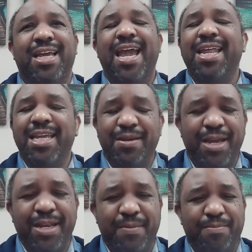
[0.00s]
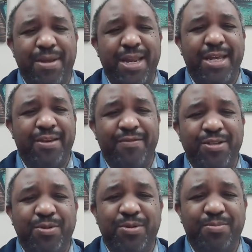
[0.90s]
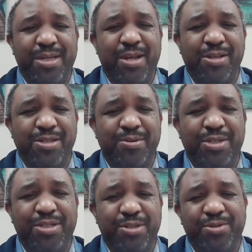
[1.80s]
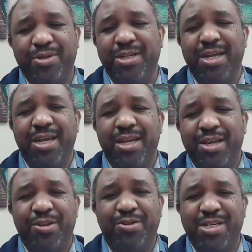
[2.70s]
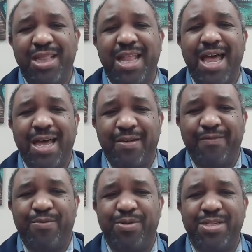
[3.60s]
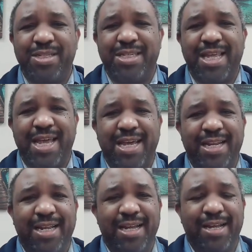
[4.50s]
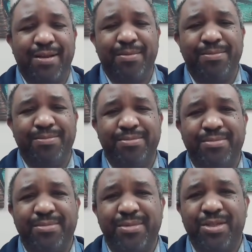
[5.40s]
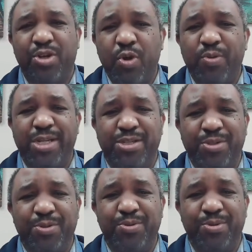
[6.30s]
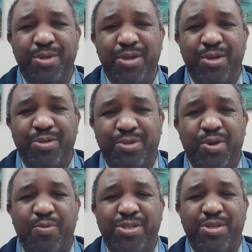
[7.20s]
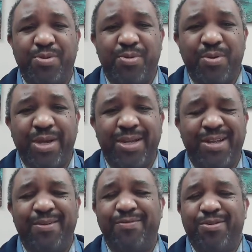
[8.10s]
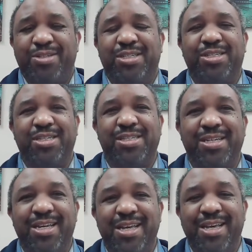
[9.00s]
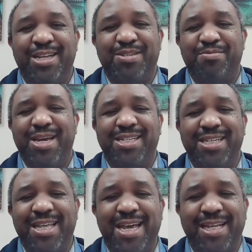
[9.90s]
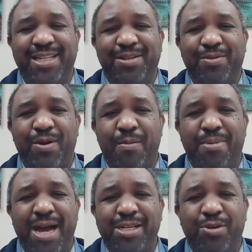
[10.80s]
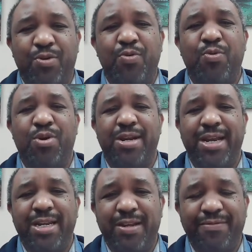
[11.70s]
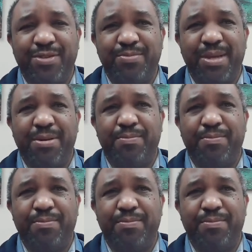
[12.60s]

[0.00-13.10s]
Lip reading: any individual, but also in children. There's a lot of forces that go into go into throwing. First, it's amazing that our bodies are coordinated enough to be able to